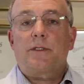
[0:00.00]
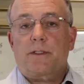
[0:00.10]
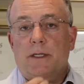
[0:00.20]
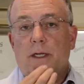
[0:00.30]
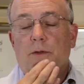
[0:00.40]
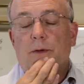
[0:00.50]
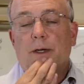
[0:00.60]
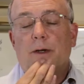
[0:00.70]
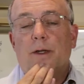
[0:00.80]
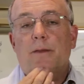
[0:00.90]
is another
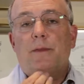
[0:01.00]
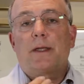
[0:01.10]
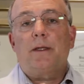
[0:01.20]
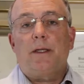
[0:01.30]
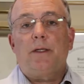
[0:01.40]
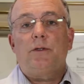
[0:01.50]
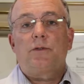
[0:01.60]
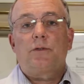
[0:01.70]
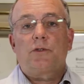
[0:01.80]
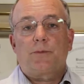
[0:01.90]
area that
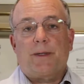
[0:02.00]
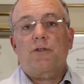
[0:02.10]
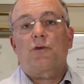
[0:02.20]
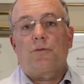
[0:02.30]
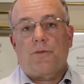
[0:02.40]
needs special